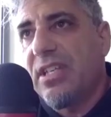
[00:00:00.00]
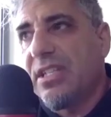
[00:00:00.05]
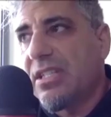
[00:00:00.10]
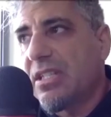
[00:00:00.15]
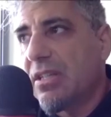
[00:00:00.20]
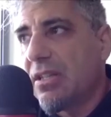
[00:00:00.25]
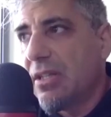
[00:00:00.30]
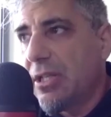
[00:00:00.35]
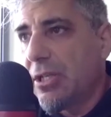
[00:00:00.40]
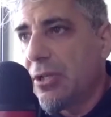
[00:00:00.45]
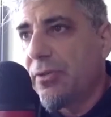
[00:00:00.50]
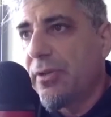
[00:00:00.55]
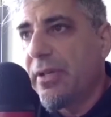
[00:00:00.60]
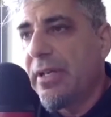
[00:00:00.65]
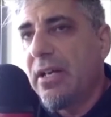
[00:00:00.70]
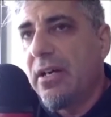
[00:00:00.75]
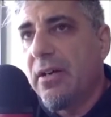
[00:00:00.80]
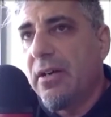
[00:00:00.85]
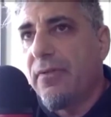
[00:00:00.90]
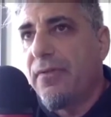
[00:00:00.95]

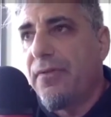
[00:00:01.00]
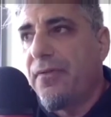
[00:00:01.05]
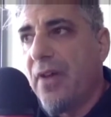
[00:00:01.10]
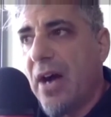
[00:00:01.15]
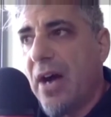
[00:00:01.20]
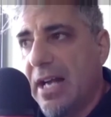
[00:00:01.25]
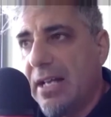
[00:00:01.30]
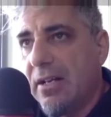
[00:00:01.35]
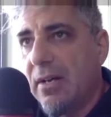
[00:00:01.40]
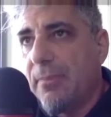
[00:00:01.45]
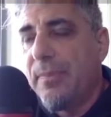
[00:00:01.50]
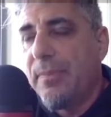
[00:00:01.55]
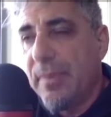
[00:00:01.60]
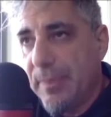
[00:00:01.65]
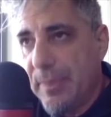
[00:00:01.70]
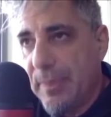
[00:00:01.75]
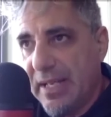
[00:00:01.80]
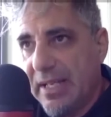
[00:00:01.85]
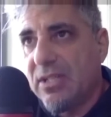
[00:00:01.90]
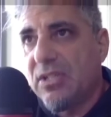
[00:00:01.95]
literally
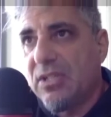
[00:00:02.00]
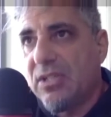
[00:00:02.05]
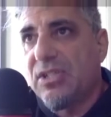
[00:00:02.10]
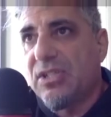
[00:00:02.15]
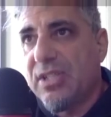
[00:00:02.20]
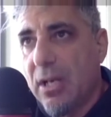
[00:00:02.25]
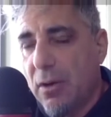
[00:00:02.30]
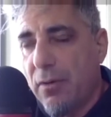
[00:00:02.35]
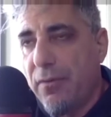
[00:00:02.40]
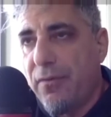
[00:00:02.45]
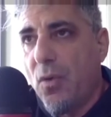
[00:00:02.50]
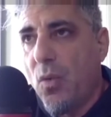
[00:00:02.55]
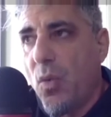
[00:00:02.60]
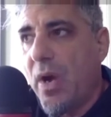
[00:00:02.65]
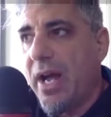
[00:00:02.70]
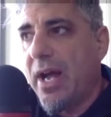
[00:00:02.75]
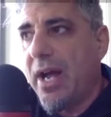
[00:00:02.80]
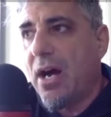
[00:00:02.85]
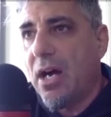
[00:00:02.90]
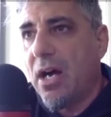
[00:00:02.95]
being
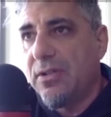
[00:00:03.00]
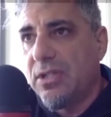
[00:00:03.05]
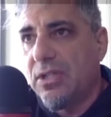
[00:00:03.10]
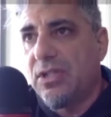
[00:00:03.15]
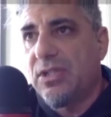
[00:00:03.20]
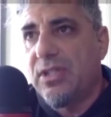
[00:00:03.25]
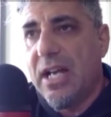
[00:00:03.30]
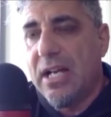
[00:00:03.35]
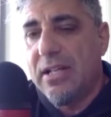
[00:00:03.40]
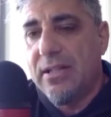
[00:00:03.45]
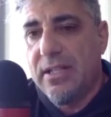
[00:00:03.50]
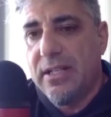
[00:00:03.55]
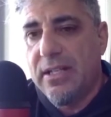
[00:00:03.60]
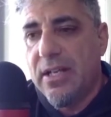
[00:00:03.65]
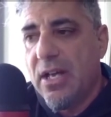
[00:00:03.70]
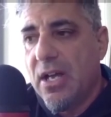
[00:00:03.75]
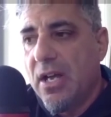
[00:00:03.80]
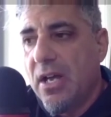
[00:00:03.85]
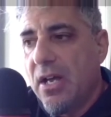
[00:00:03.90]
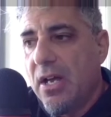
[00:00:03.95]
self-aware, understanding
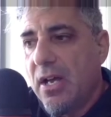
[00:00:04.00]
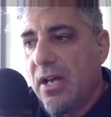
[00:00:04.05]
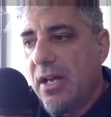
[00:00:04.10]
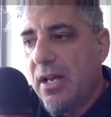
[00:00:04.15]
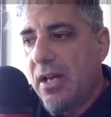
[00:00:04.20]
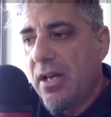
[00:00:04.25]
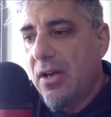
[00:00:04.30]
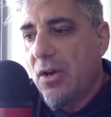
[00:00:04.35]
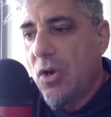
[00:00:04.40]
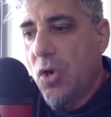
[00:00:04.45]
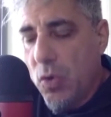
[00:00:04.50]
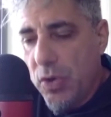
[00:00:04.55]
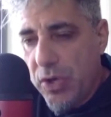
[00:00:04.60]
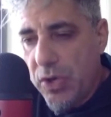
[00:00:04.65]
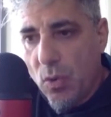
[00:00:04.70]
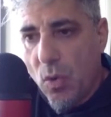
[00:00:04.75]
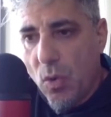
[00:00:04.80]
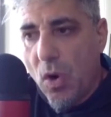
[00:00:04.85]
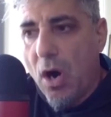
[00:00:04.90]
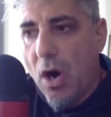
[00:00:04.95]
who
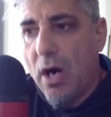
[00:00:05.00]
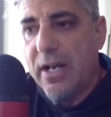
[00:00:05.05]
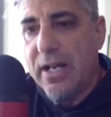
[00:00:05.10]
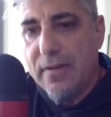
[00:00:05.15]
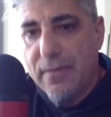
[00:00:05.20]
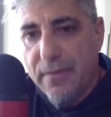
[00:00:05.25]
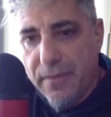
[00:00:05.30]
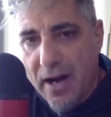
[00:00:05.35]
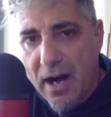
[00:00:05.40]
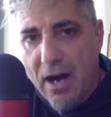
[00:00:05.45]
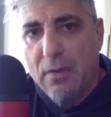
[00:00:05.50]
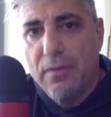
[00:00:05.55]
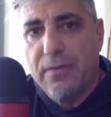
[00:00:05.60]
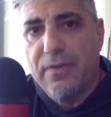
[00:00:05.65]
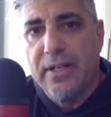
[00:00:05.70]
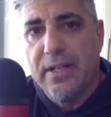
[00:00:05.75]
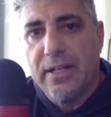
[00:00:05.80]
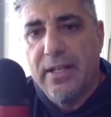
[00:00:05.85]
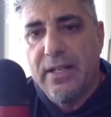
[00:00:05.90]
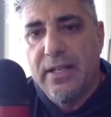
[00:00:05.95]
you are,
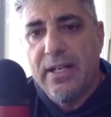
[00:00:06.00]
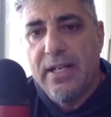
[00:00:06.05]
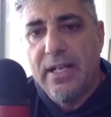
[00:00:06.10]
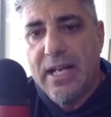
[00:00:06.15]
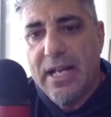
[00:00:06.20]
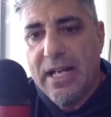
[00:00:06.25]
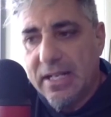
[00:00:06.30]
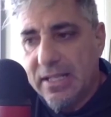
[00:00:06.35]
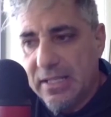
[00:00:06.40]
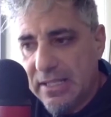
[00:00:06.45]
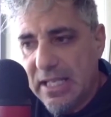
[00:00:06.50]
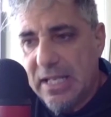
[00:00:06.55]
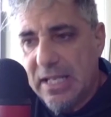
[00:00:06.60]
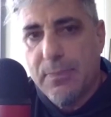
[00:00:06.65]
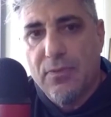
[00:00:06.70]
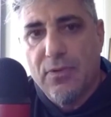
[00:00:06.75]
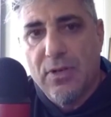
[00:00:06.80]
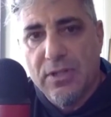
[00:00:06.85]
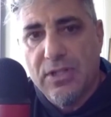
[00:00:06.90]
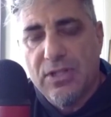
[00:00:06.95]
evolving in a
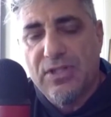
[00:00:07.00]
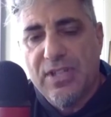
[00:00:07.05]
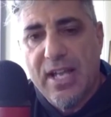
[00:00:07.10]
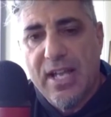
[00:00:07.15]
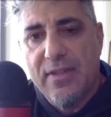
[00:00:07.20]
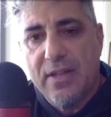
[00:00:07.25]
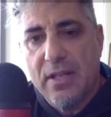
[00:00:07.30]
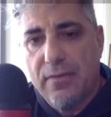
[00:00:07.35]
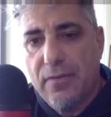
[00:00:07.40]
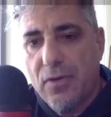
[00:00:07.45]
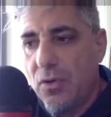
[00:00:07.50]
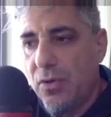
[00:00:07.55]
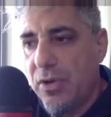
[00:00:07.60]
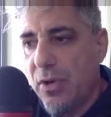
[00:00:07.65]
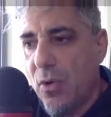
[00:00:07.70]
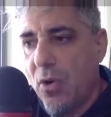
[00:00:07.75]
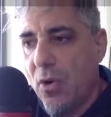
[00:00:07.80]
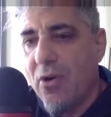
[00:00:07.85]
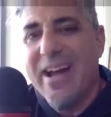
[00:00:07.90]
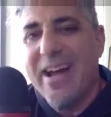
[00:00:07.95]
deeper understanding of who
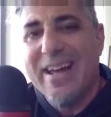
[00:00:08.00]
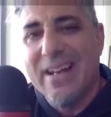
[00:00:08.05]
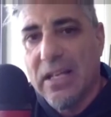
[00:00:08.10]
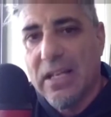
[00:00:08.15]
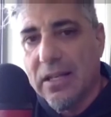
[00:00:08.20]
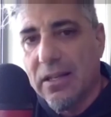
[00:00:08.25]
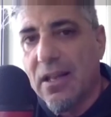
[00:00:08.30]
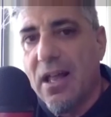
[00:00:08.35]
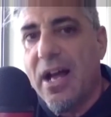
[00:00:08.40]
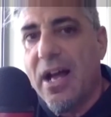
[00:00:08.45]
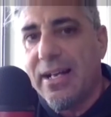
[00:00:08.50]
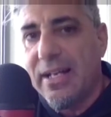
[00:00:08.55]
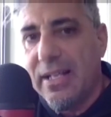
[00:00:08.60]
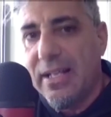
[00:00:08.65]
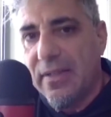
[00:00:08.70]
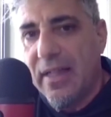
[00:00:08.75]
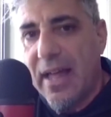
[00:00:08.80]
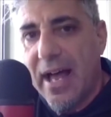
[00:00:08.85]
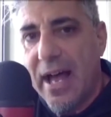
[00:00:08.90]
you are, and aligning that